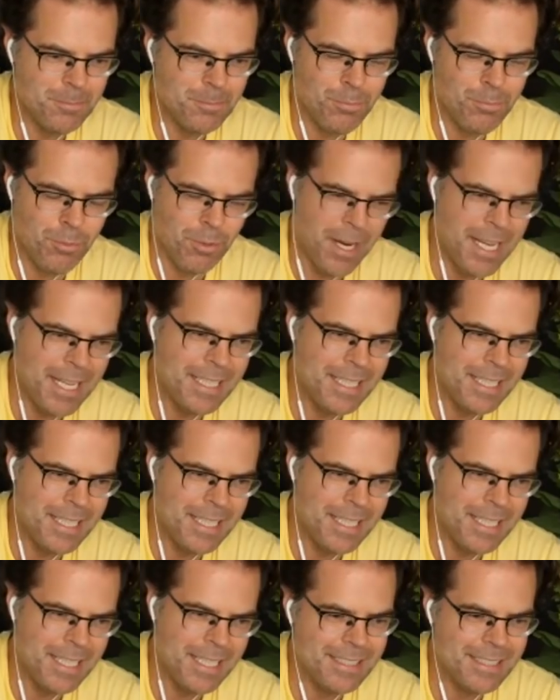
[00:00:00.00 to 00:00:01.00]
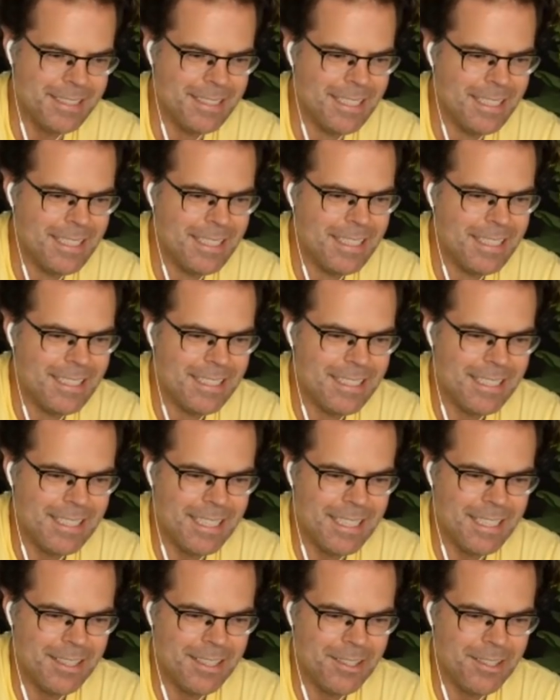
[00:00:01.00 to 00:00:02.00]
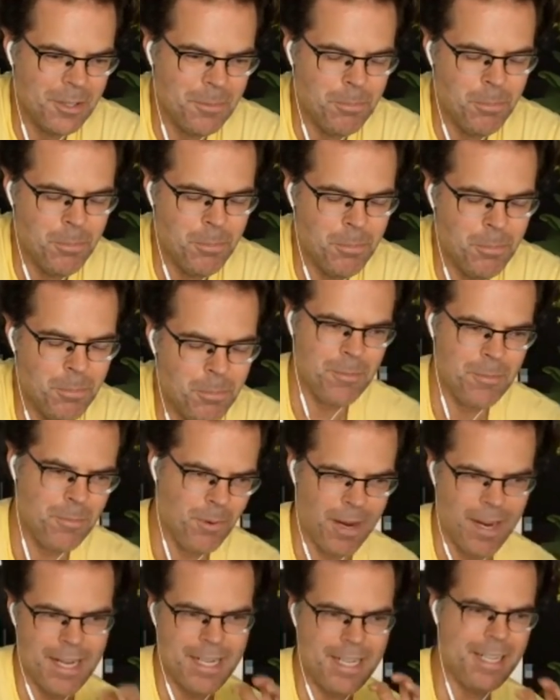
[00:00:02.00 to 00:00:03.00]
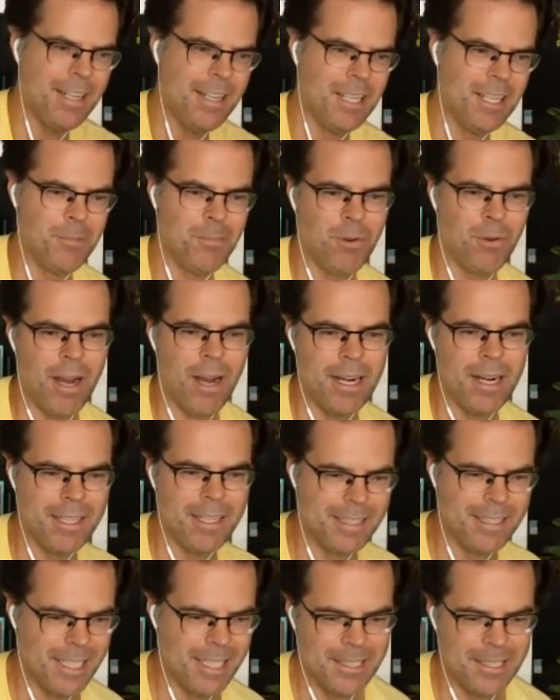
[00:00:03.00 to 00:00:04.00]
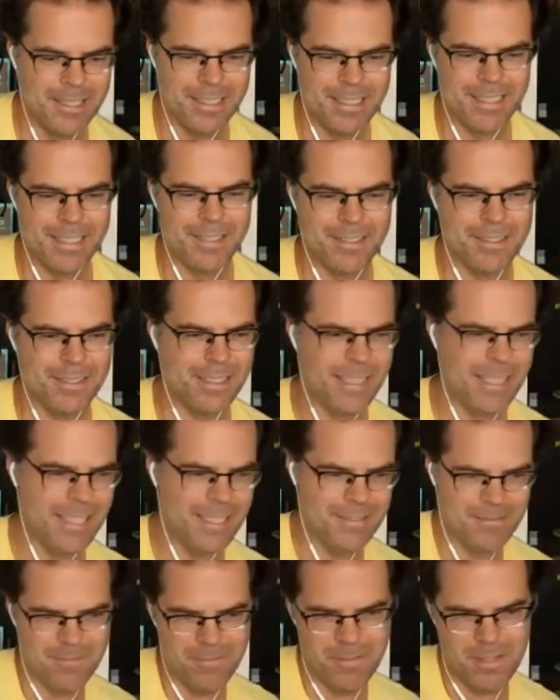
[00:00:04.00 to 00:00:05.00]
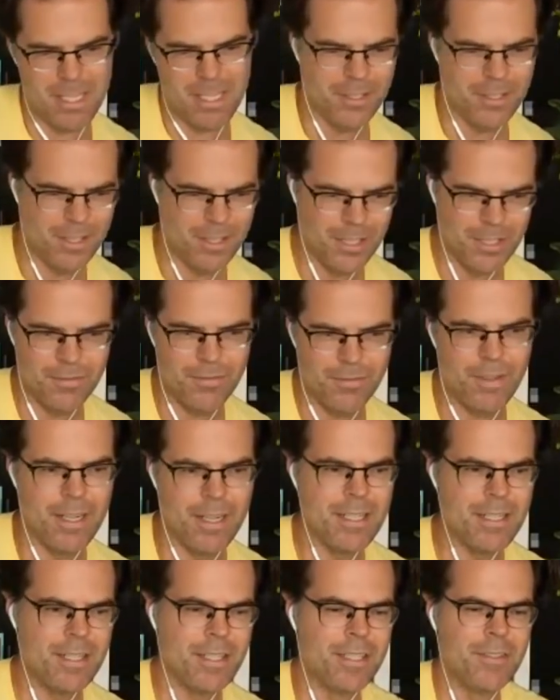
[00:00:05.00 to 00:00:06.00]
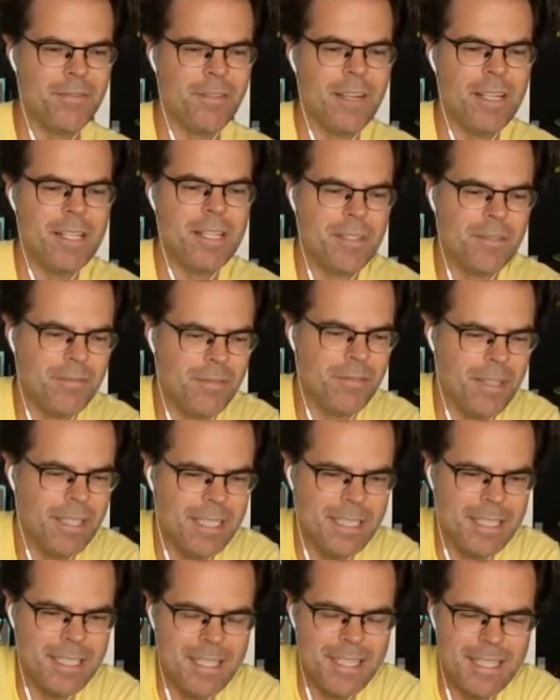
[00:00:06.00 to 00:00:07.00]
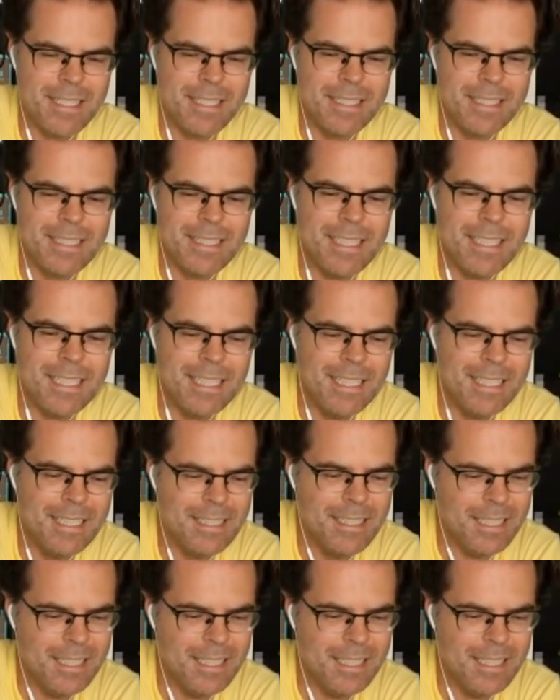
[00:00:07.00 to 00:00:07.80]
branding uh, or putting their branding on a product that, you know, and they sell to their friends and their friends of friends and uh,